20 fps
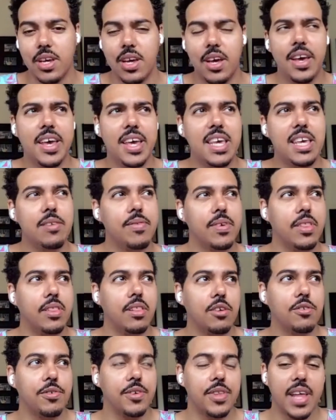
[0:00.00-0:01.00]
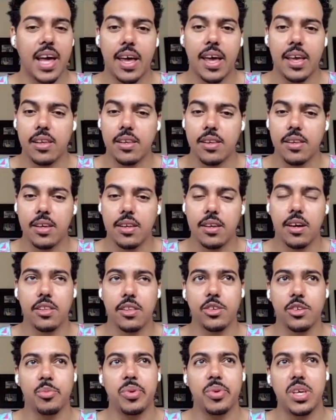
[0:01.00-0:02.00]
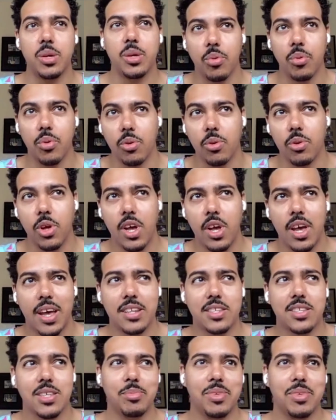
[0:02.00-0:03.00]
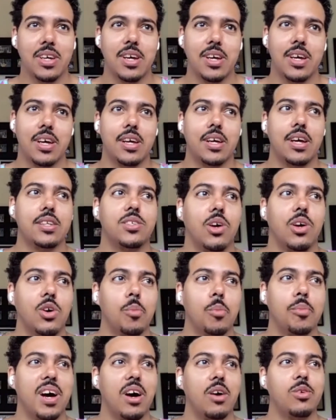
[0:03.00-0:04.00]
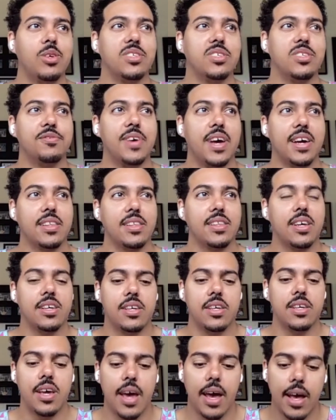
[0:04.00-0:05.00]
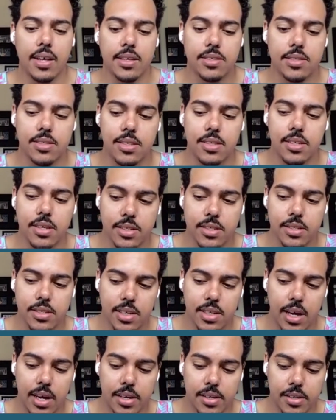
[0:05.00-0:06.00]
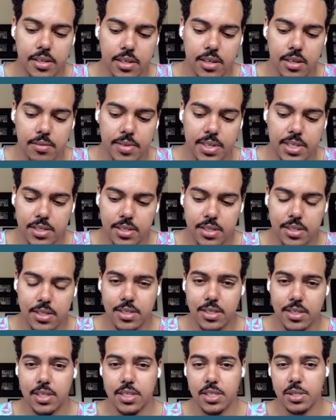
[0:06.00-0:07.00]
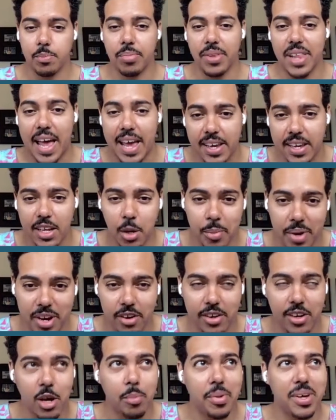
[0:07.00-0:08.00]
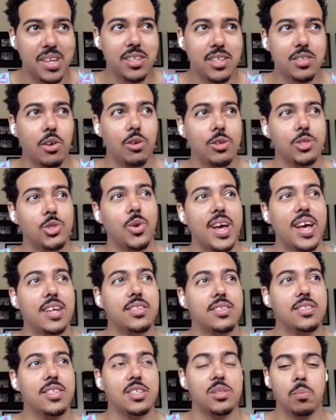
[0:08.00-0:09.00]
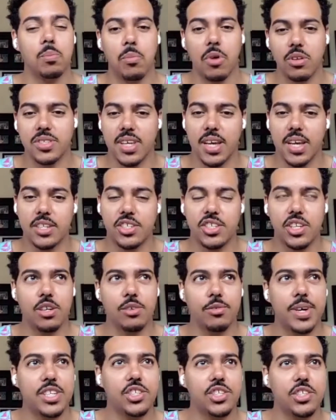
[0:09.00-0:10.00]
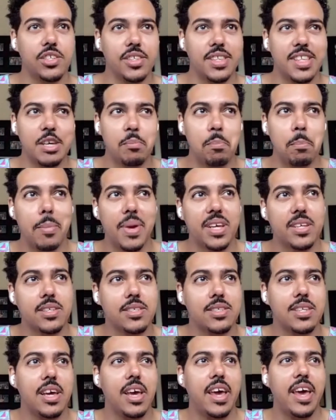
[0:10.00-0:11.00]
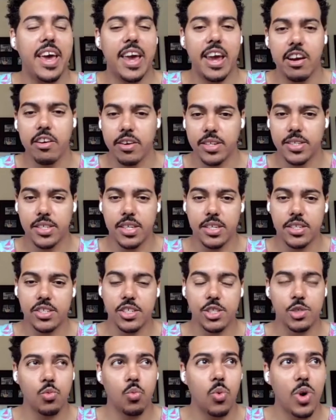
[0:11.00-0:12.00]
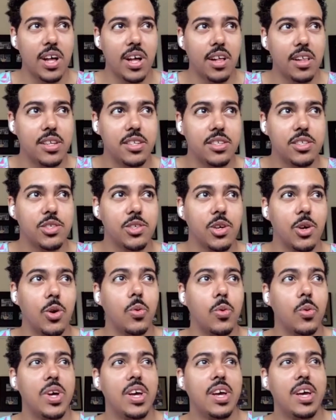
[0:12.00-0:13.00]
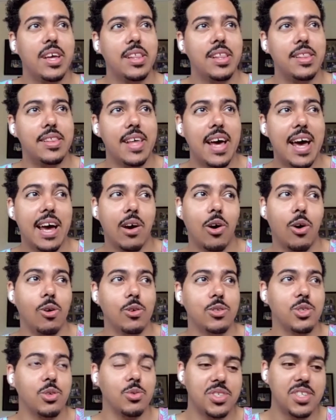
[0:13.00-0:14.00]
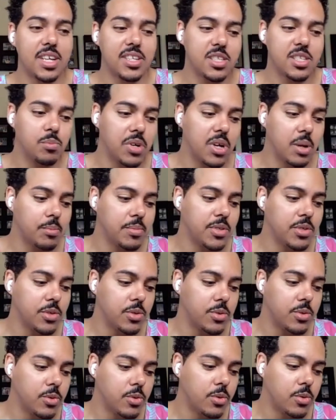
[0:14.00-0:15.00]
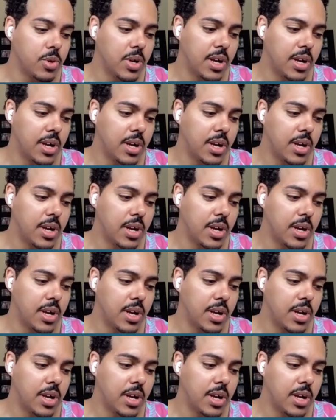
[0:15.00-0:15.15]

even look for that in other people. And something that I talk about is the fact that he has this kind of, he's Black in America, but he also has this multi-generationally mixed heritage as well. And so that also sets him up to